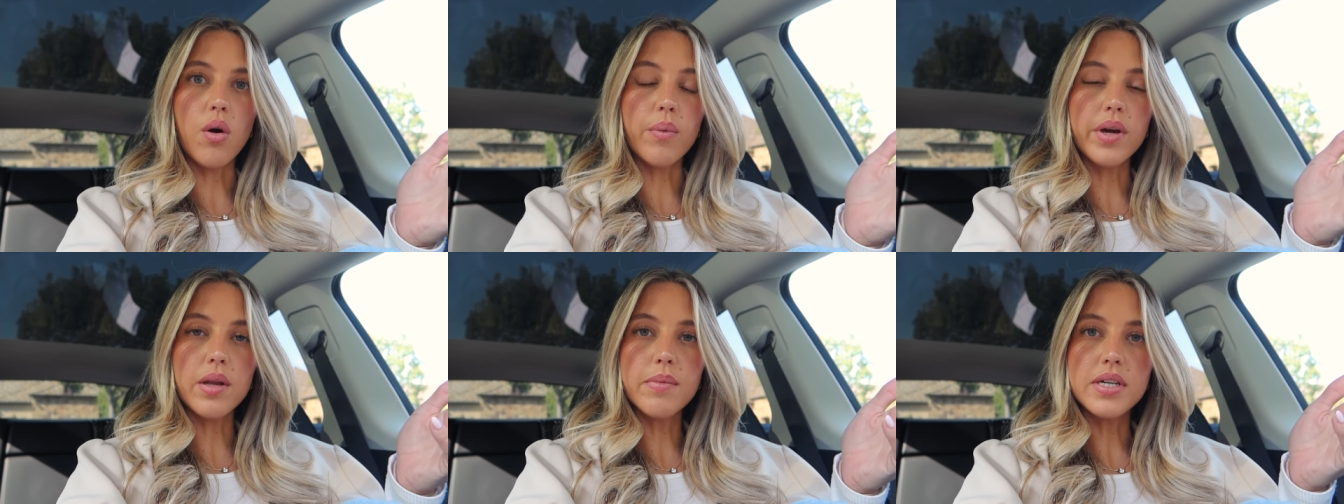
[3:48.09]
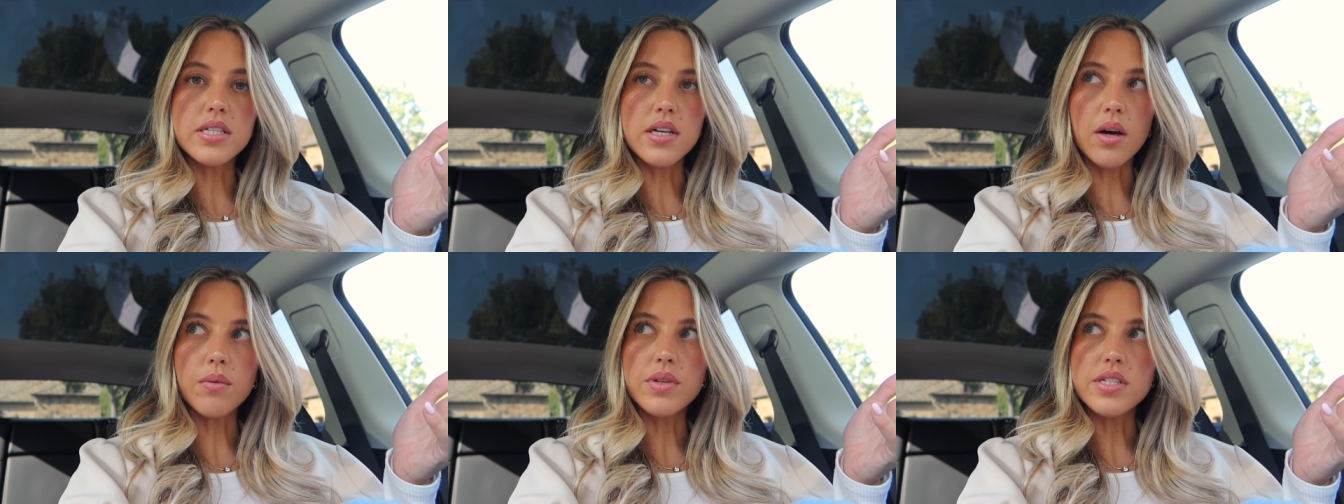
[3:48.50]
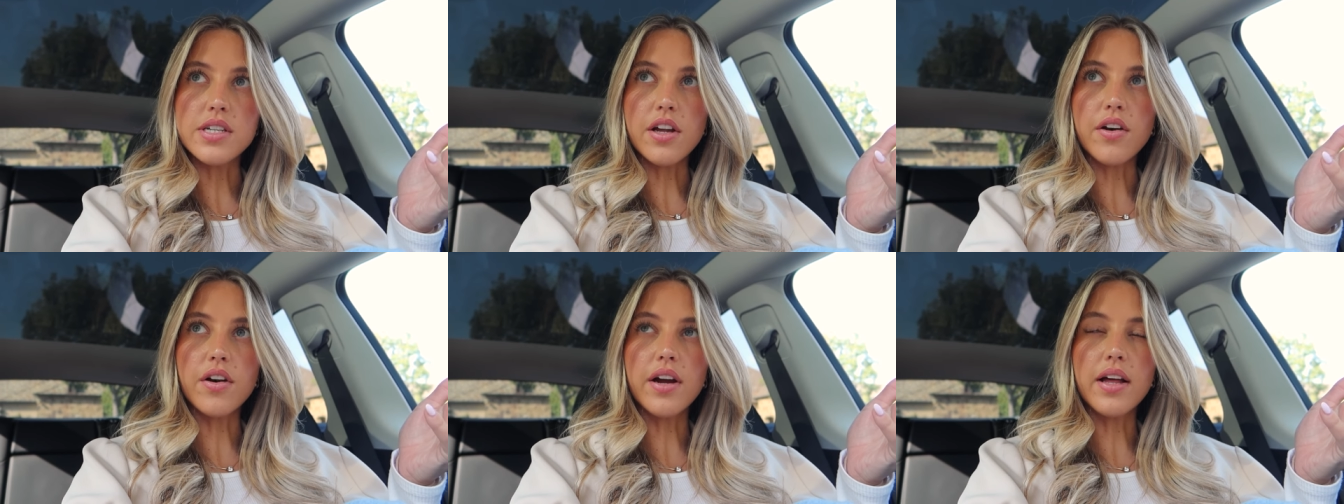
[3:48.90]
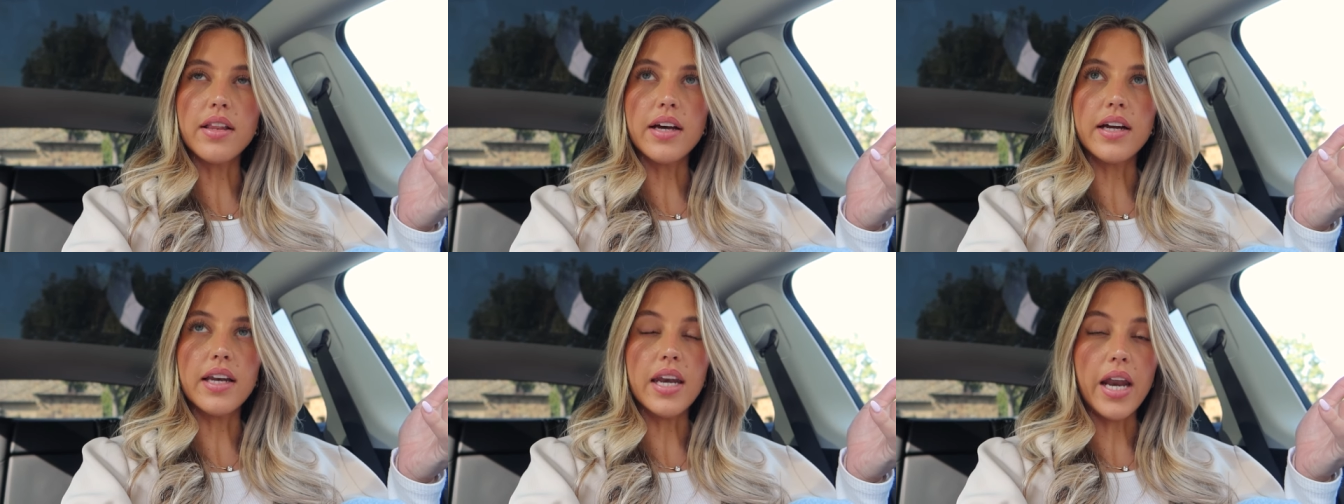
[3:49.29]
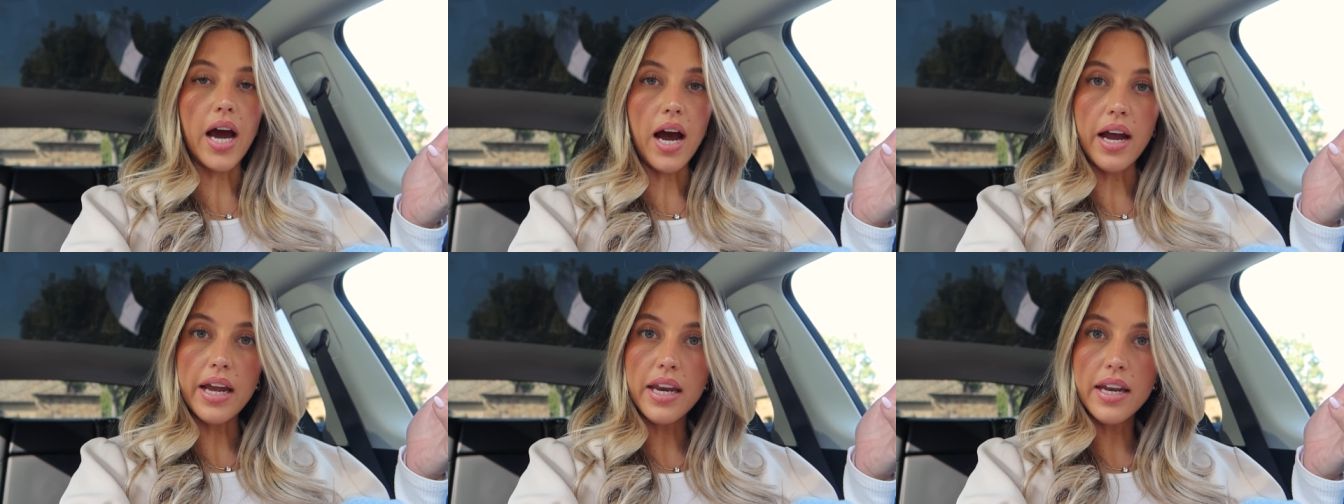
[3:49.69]
are we gonna be done with dinner at like
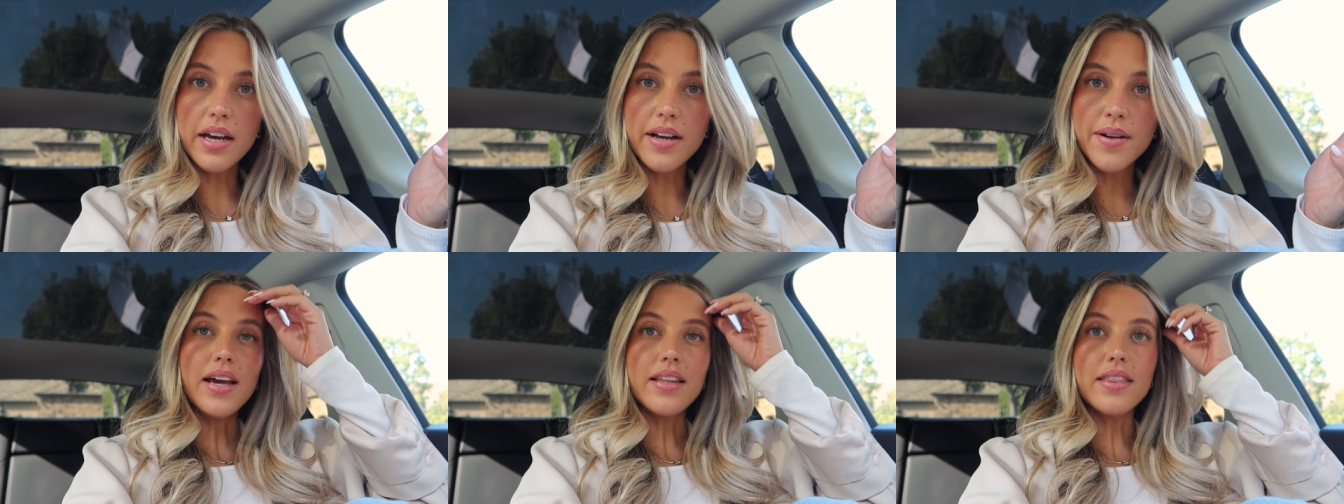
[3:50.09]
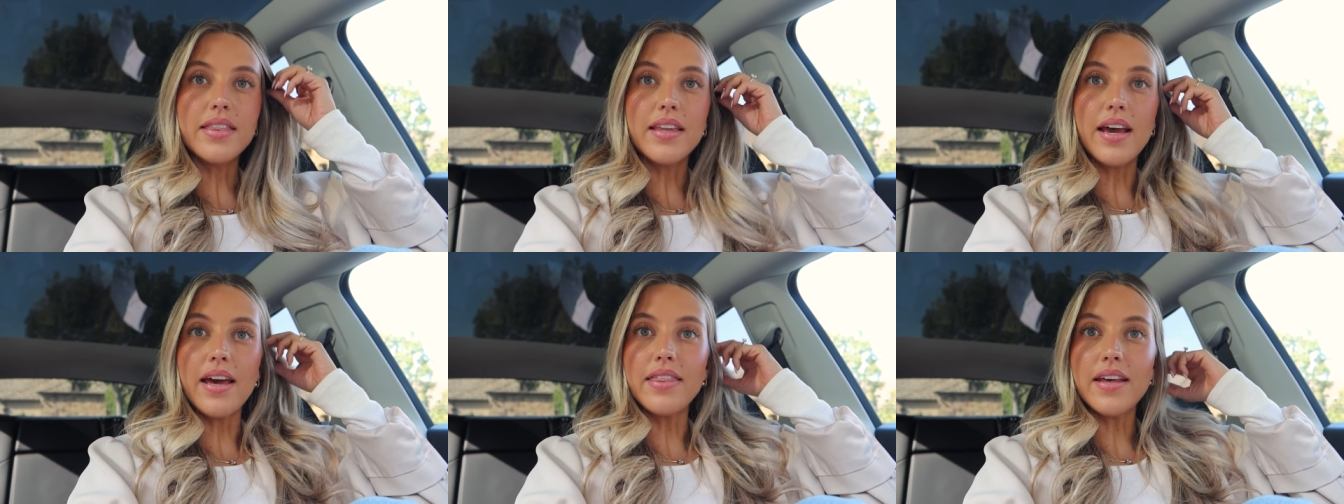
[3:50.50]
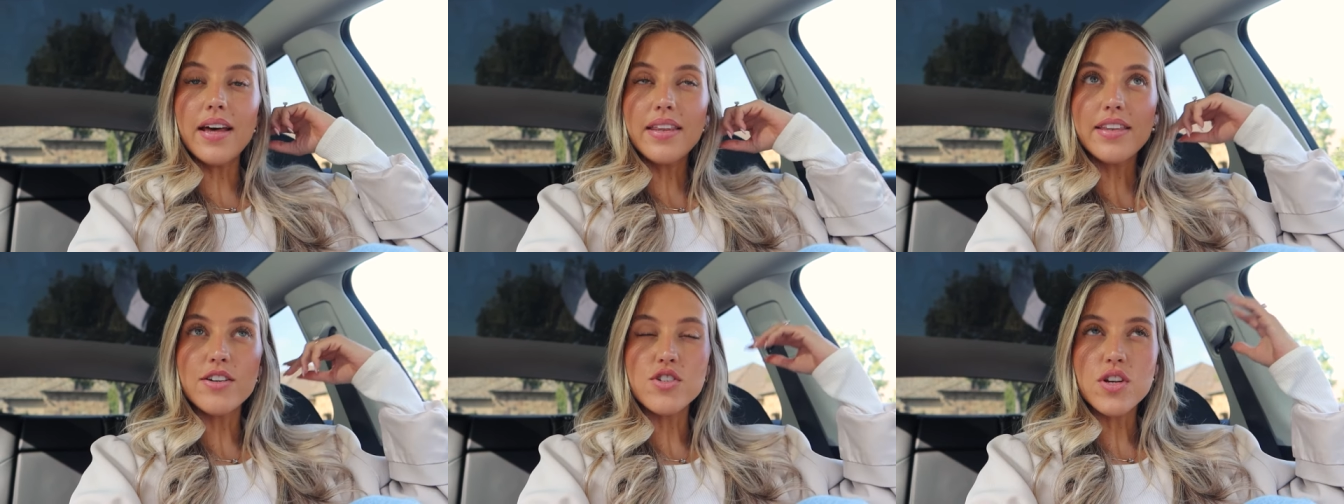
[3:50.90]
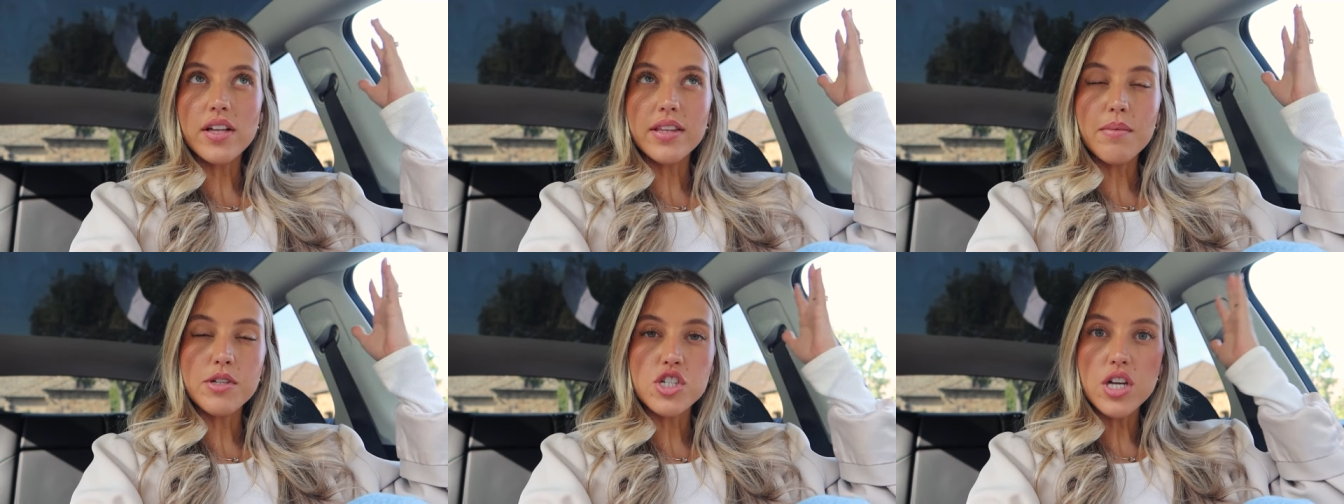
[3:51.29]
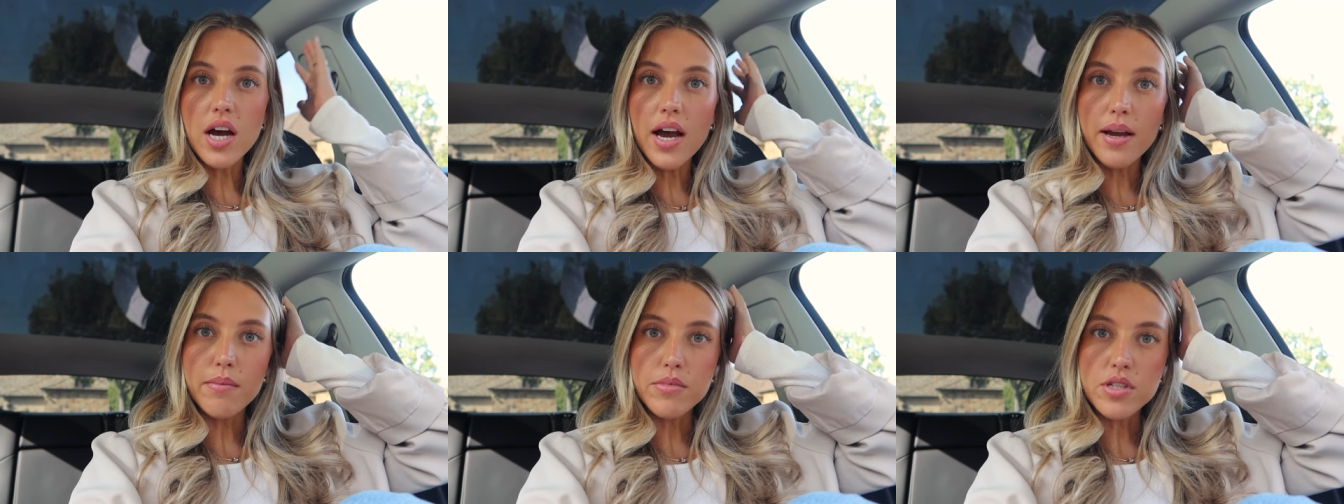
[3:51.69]
nine? And, and then there's not that much
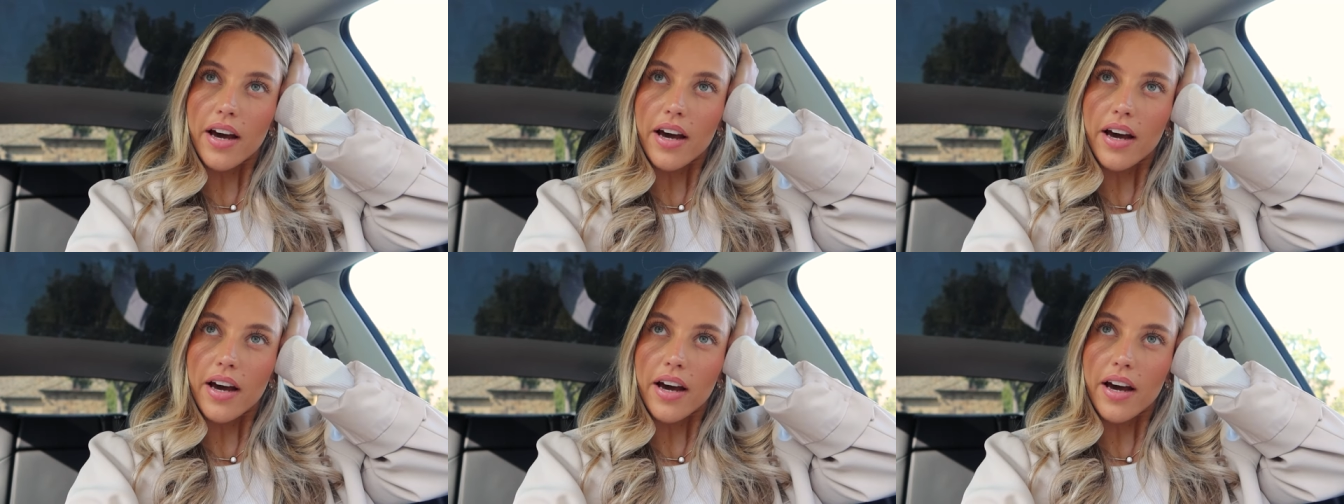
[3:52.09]
time.